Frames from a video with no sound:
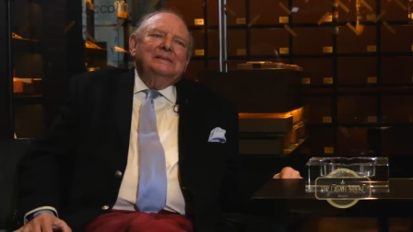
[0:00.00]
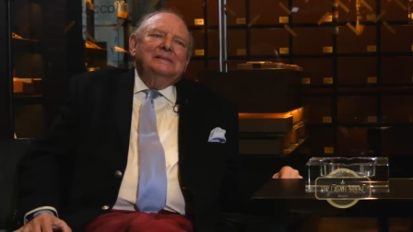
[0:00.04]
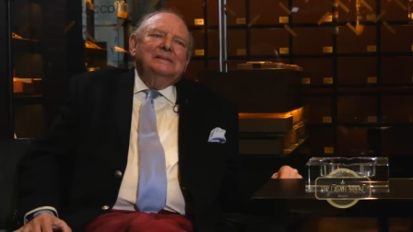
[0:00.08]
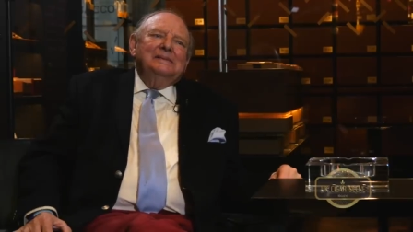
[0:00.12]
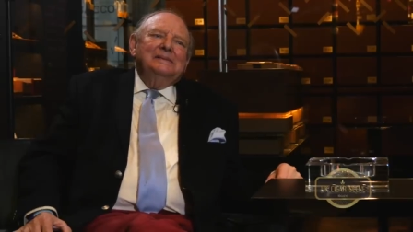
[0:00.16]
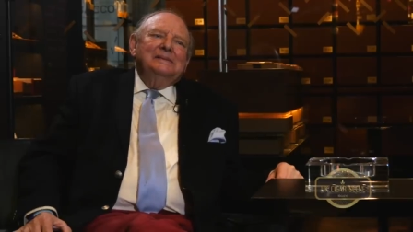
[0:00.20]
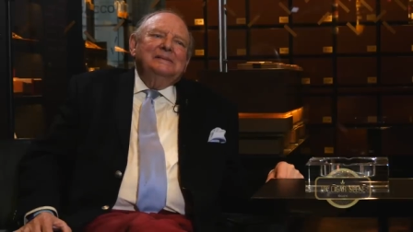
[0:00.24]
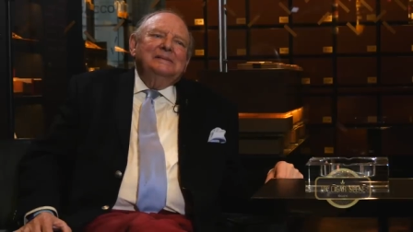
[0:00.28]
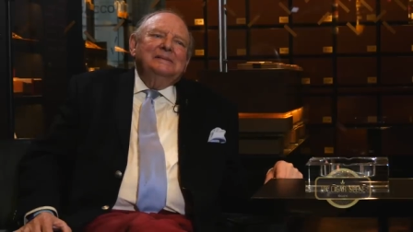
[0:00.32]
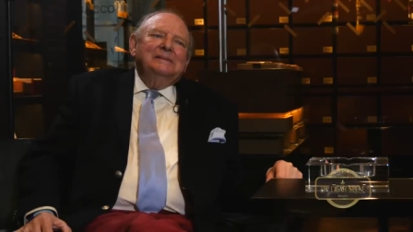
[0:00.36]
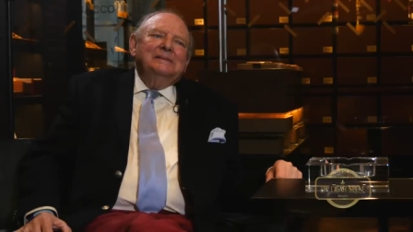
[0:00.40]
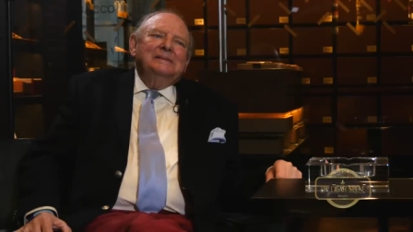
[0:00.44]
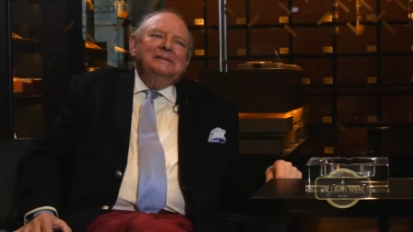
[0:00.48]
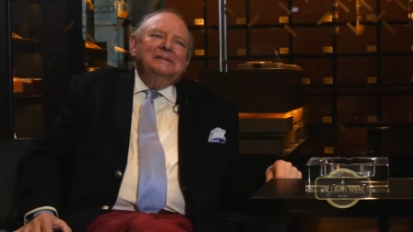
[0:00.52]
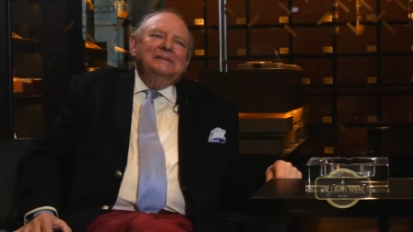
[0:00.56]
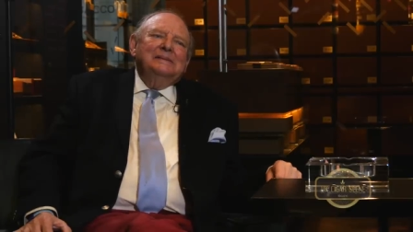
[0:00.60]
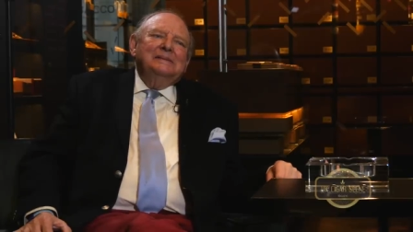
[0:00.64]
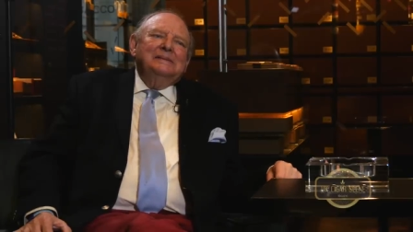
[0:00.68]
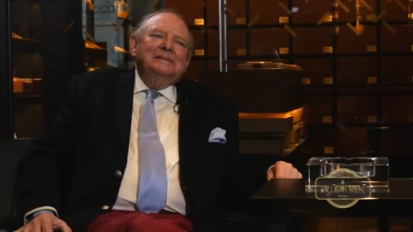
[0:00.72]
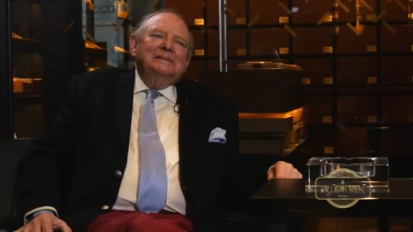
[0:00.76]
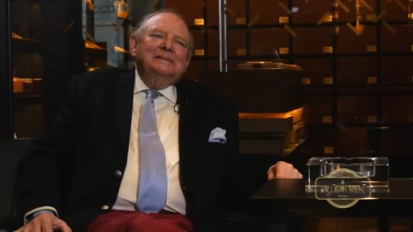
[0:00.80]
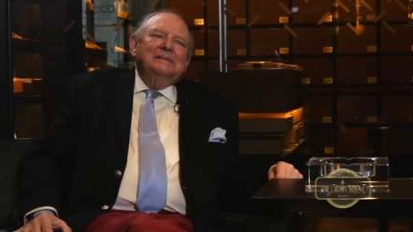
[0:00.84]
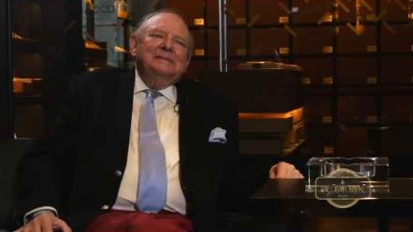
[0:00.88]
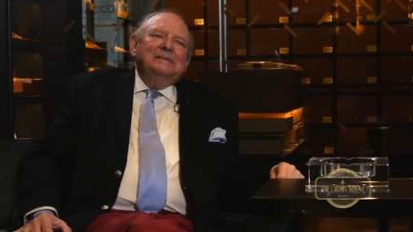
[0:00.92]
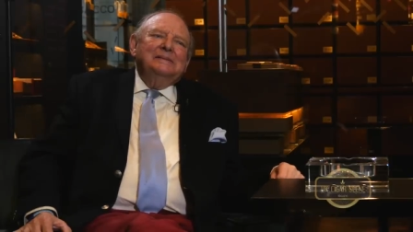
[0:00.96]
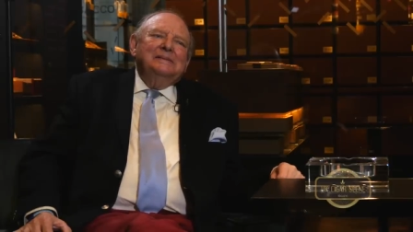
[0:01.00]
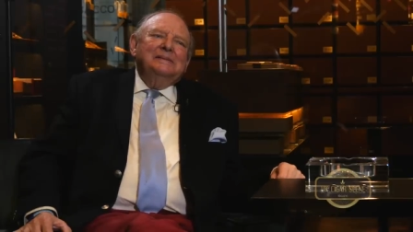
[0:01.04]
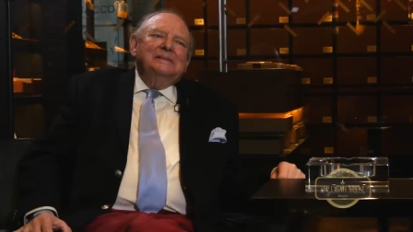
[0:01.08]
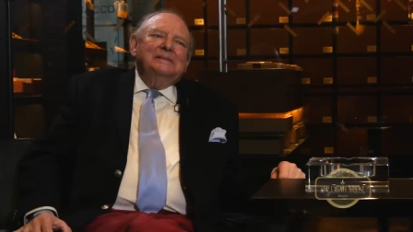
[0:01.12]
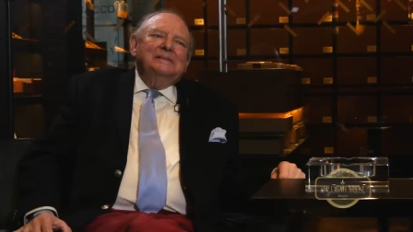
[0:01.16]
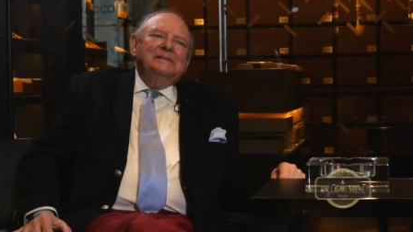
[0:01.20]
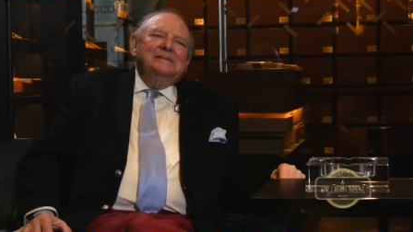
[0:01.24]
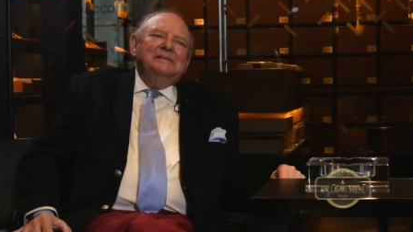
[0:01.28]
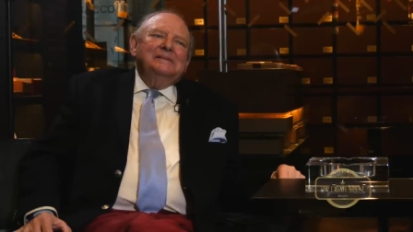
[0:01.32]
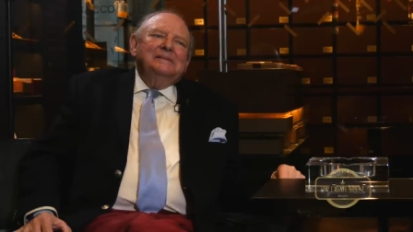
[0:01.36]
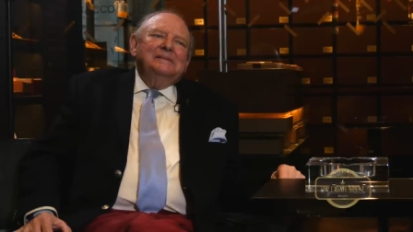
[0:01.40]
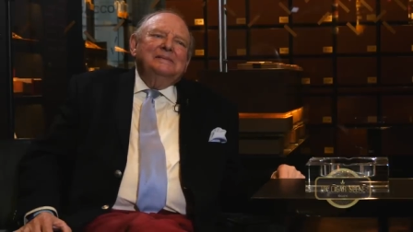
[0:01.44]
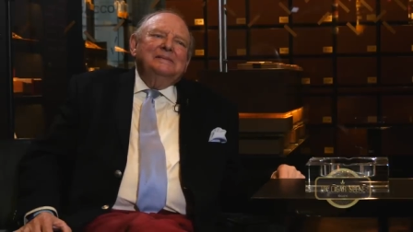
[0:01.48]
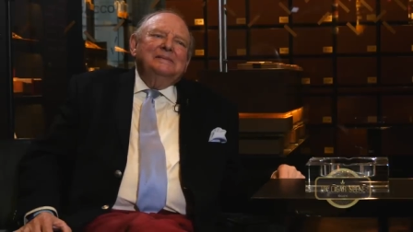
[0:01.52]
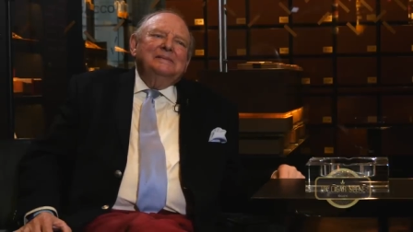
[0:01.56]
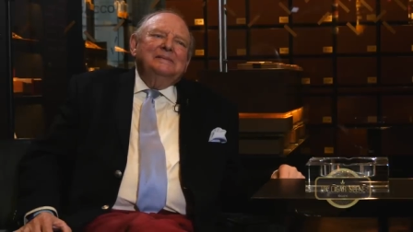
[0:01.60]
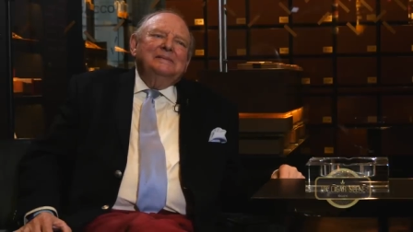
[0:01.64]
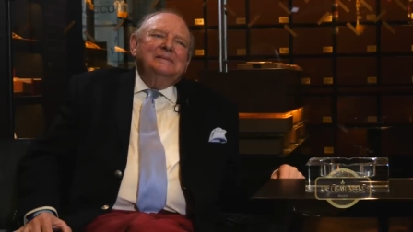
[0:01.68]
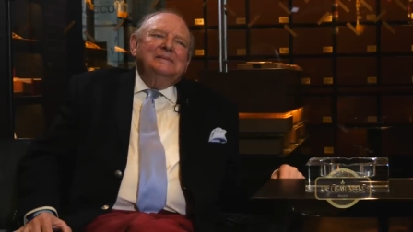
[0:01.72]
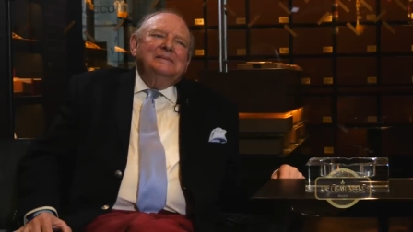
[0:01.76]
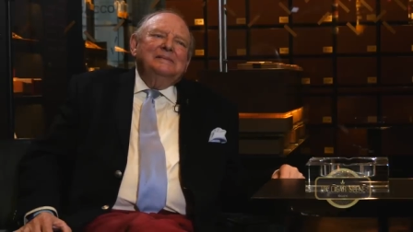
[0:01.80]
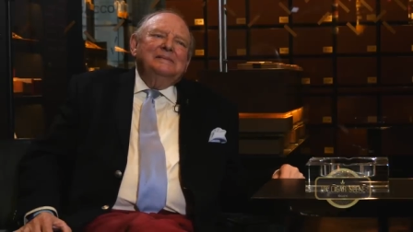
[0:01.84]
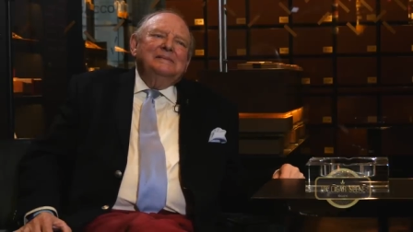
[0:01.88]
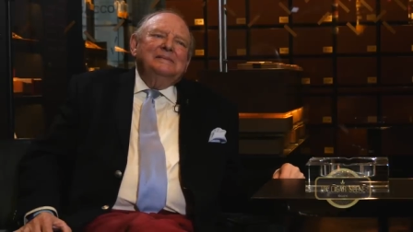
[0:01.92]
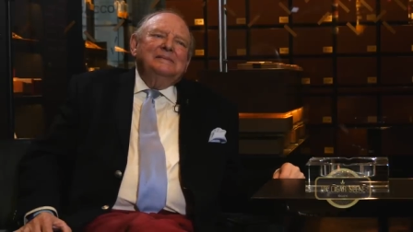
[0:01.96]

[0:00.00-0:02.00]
lovely story about what Cecil did uh,